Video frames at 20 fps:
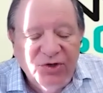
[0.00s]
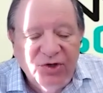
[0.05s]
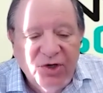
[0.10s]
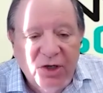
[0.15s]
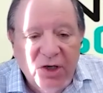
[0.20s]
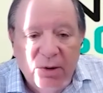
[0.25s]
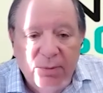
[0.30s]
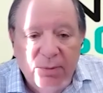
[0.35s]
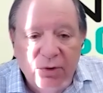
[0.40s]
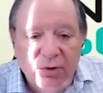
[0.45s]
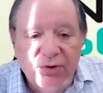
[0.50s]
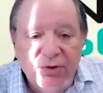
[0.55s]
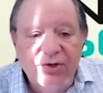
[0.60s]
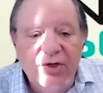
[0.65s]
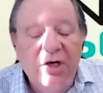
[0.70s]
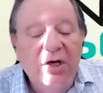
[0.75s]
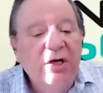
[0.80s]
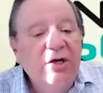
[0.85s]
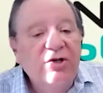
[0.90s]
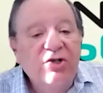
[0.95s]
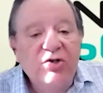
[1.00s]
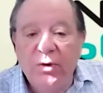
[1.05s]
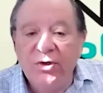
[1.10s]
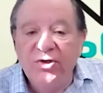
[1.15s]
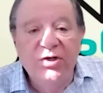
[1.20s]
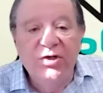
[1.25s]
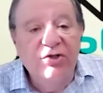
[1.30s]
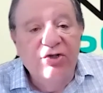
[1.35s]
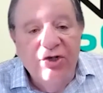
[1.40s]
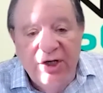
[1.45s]
numbers,
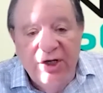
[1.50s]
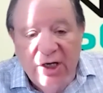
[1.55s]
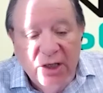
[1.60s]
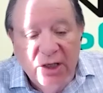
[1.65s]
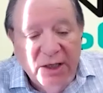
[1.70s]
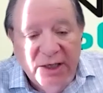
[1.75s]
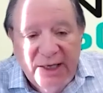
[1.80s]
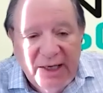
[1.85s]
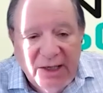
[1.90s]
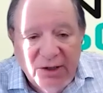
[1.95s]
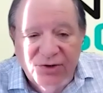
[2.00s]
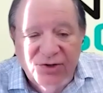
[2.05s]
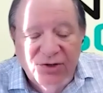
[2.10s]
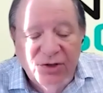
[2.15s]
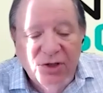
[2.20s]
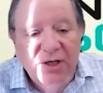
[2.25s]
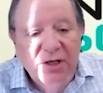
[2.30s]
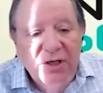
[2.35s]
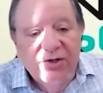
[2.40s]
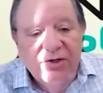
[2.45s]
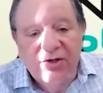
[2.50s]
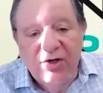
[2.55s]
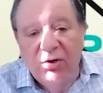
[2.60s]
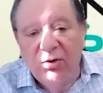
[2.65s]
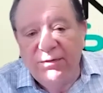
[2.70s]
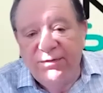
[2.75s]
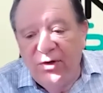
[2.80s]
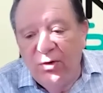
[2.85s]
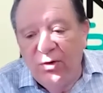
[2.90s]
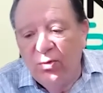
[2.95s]
switching GL accounts. So
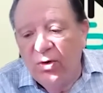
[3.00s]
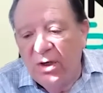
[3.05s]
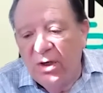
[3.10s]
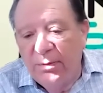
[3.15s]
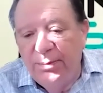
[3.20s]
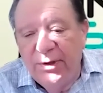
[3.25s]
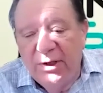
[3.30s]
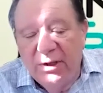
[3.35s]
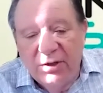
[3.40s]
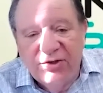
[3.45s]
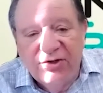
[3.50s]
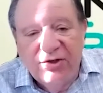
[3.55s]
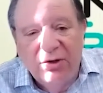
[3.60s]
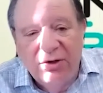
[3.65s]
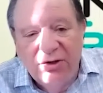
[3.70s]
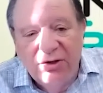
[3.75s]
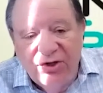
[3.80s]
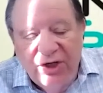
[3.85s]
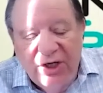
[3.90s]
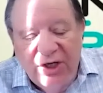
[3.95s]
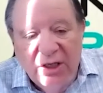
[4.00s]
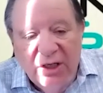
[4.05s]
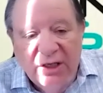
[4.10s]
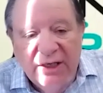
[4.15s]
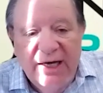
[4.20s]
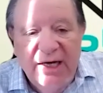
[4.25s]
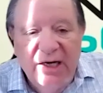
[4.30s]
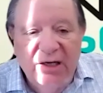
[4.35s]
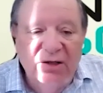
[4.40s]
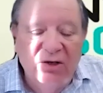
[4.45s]
if you want to build a certain GL
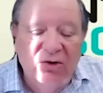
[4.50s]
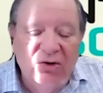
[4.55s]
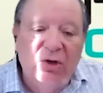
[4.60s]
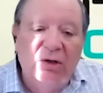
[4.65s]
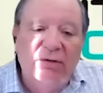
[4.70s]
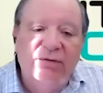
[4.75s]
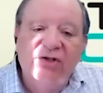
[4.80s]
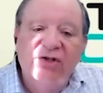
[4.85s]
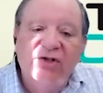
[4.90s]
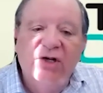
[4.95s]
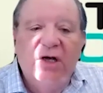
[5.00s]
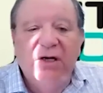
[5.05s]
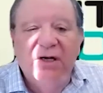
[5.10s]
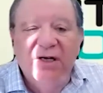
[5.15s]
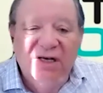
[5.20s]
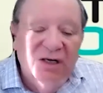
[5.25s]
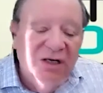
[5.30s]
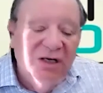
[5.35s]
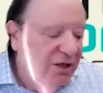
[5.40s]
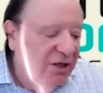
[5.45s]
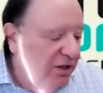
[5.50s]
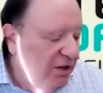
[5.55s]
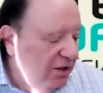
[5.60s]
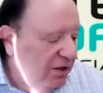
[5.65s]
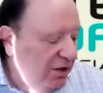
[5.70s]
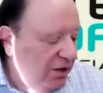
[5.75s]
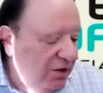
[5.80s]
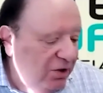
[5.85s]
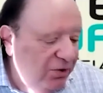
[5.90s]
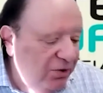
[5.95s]
account, then all of a sudden,
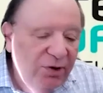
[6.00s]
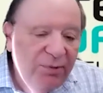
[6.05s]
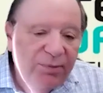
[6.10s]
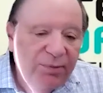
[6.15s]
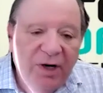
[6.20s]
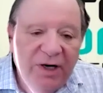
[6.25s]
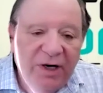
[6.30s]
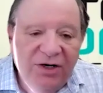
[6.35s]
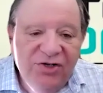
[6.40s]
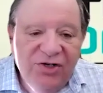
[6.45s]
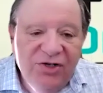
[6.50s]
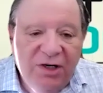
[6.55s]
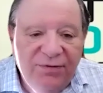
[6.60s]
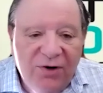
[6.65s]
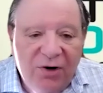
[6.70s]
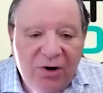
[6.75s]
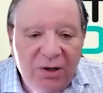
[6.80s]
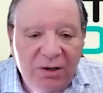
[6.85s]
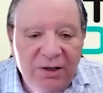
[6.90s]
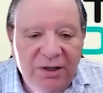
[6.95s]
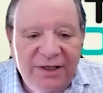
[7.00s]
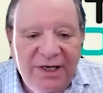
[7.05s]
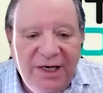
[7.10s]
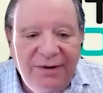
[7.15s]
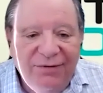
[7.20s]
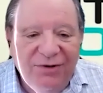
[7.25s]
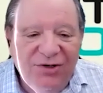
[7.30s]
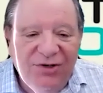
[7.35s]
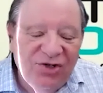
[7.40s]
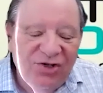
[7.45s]
you're buying yourself a Harley
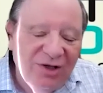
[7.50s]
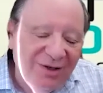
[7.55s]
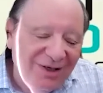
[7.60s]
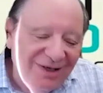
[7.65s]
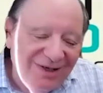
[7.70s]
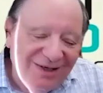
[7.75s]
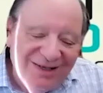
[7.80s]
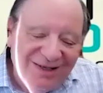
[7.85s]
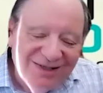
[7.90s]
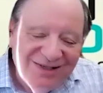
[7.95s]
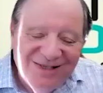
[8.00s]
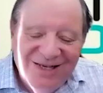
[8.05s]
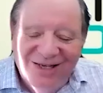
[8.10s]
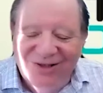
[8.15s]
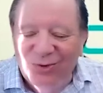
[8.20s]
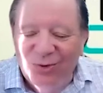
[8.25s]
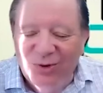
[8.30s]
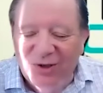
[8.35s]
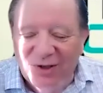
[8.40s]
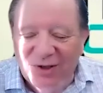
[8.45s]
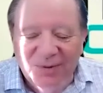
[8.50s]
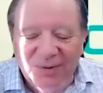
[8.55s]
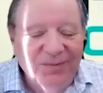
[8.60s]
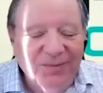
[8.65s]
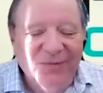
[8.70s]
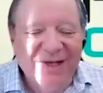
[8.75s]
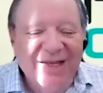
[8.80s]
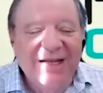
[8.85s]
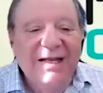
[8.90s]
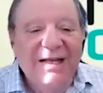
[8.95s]
Davidson. That's not too good.
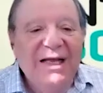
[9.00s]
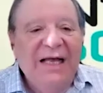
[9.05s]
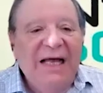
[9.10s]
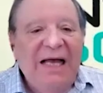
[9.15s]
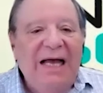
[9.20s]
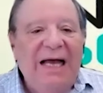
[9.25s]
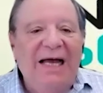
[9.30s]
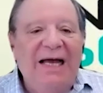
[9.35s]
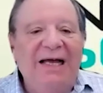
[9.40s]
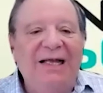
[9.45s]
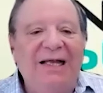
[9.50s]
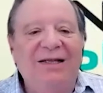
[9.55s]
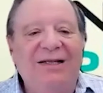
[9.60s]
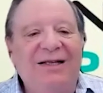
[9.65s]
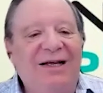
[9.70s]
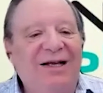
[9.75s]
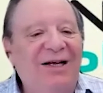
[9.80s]
And